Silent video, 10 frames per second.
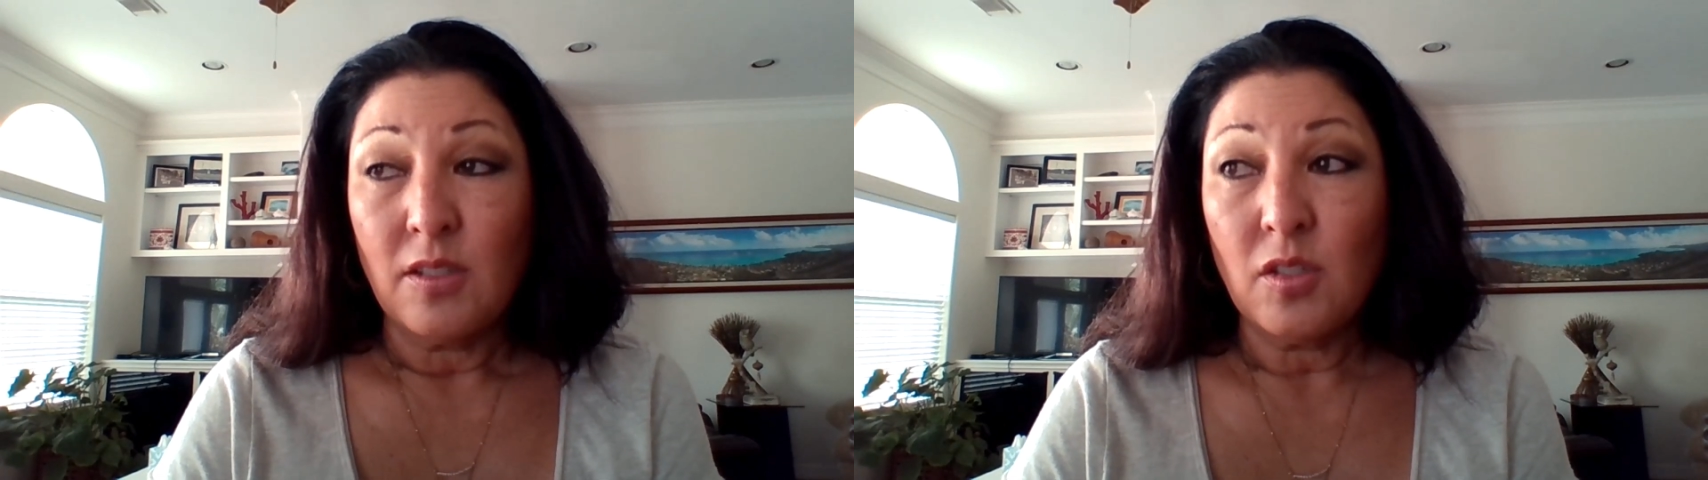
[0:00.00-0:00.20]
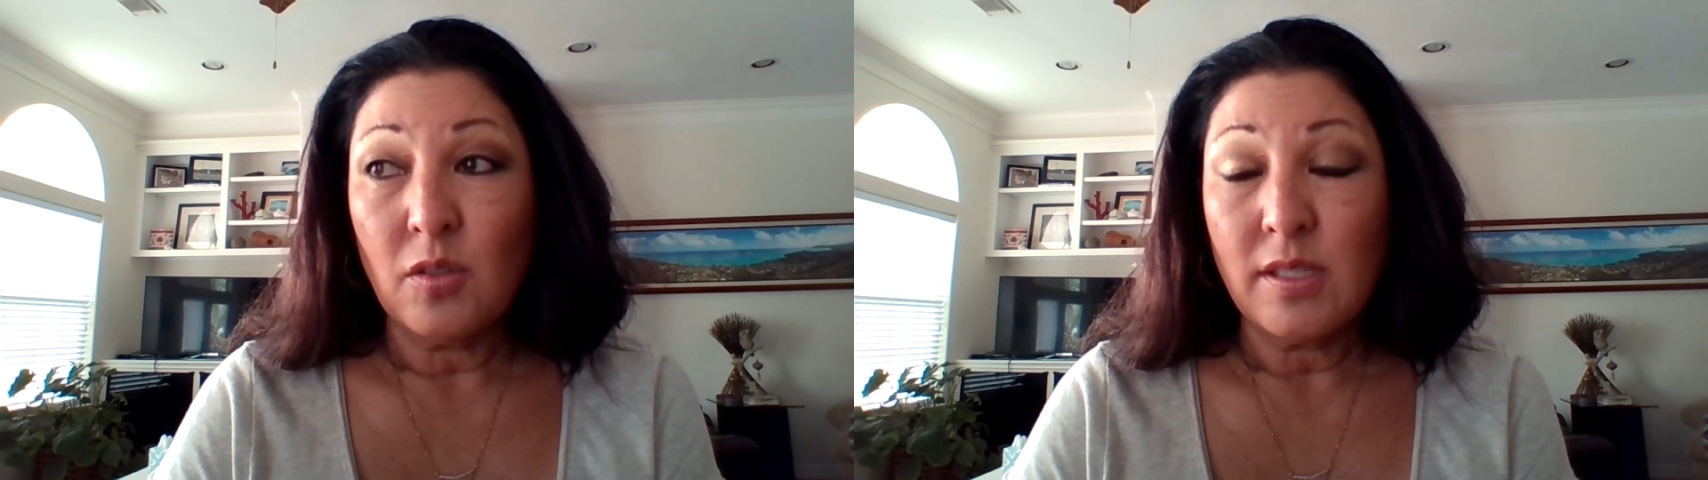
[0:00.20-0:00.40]

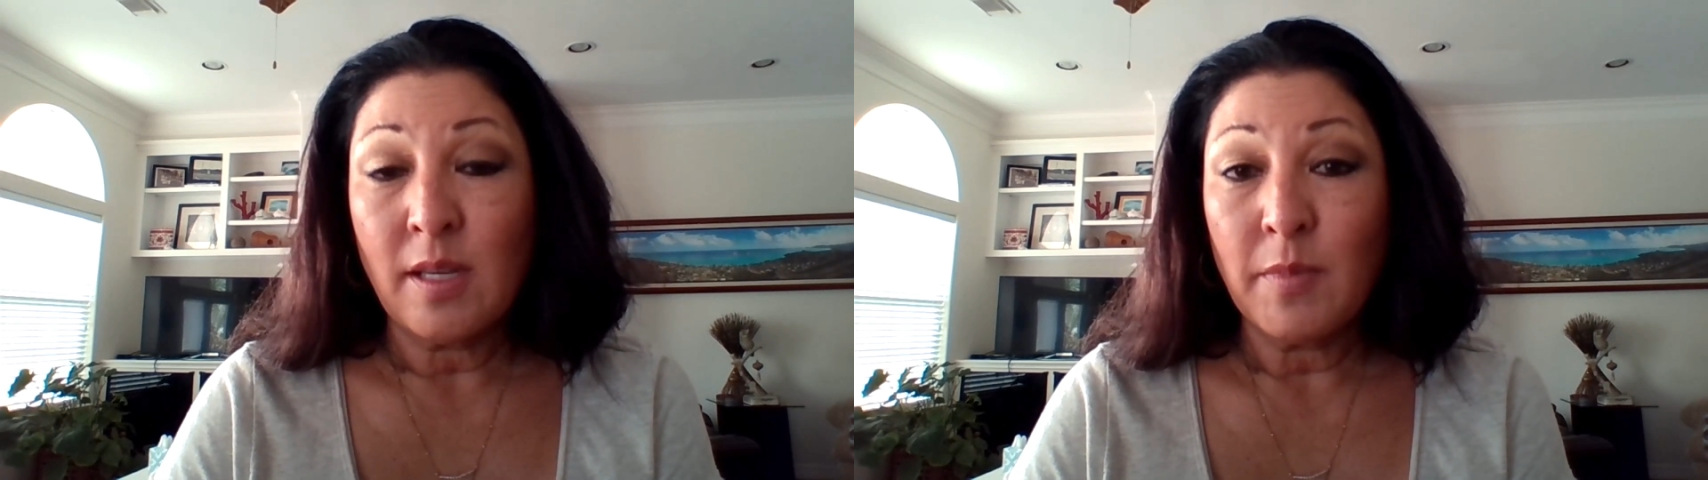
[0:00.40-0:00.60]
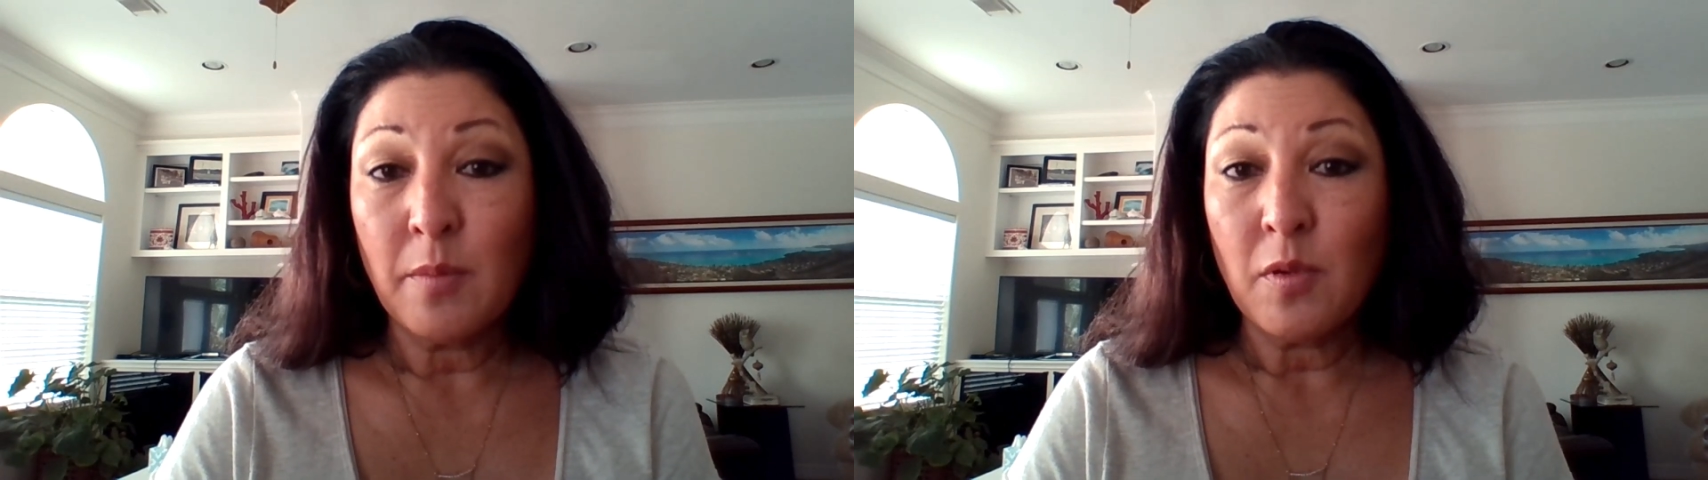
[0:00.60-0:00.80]
So
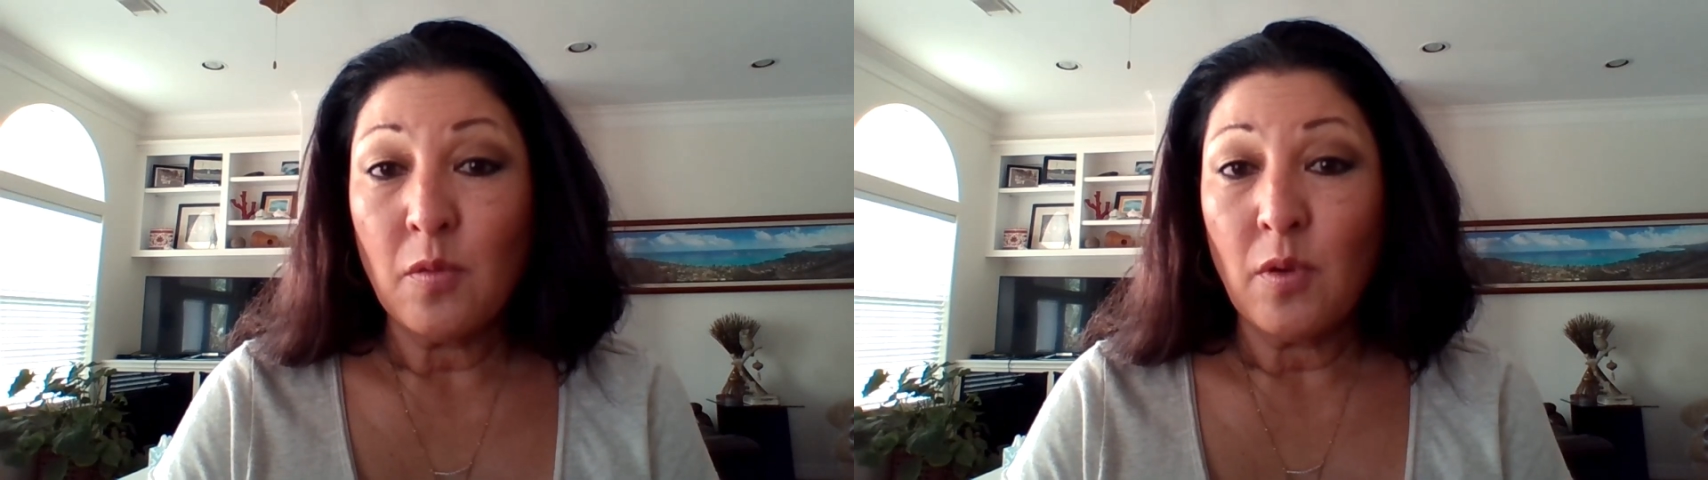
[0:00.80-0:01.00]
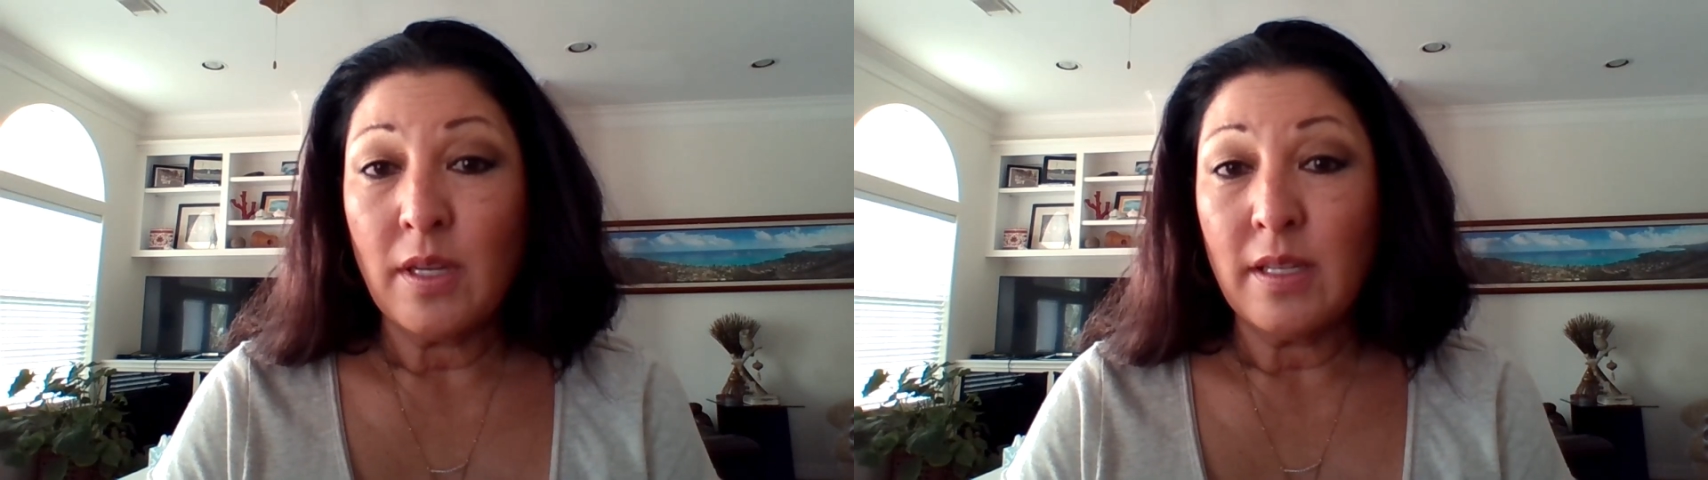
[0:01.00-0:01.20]
step
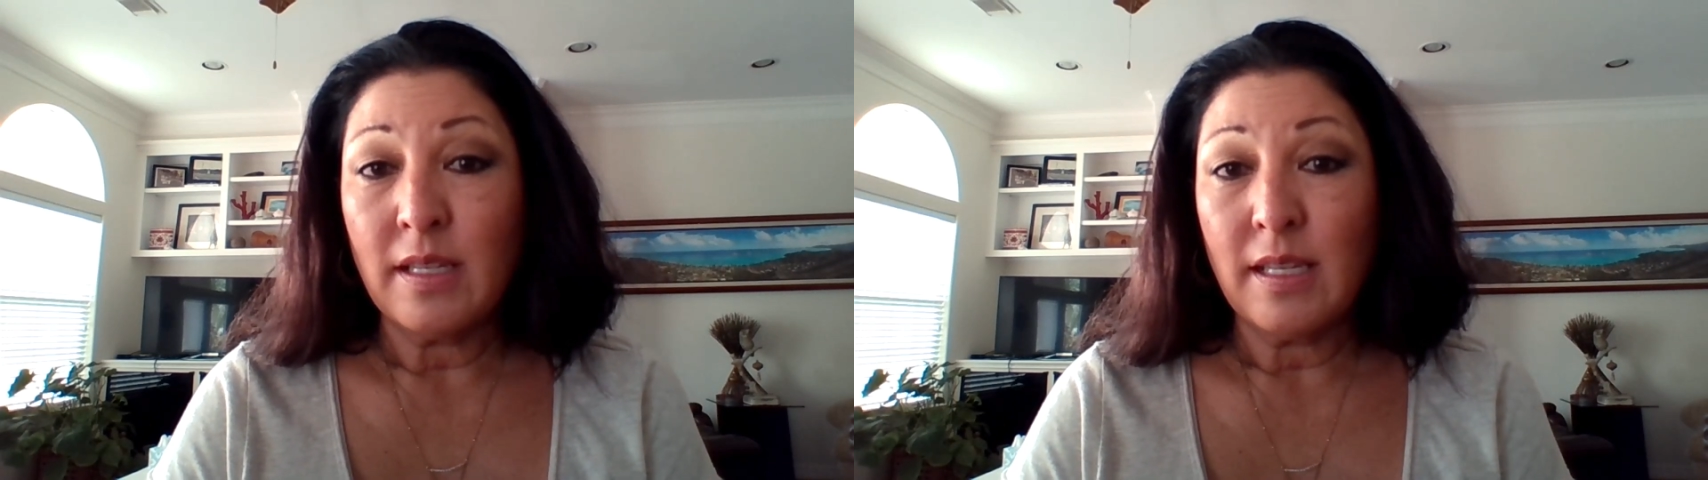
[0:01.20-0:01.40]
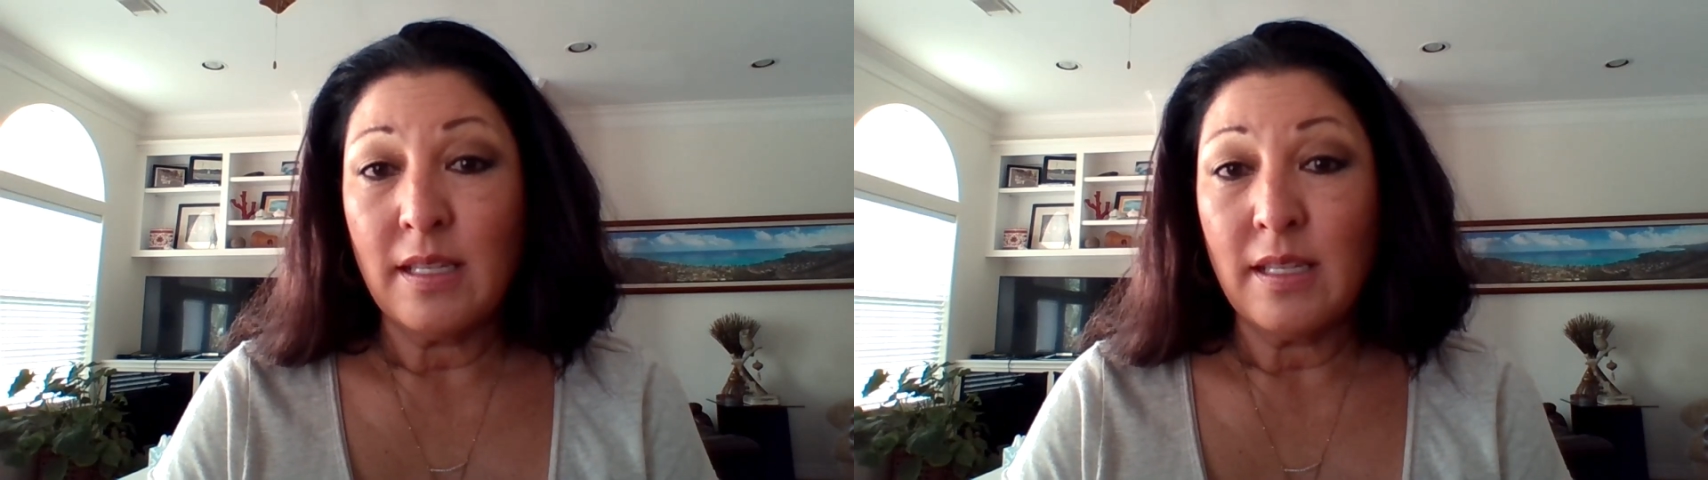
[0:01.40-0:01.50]
number one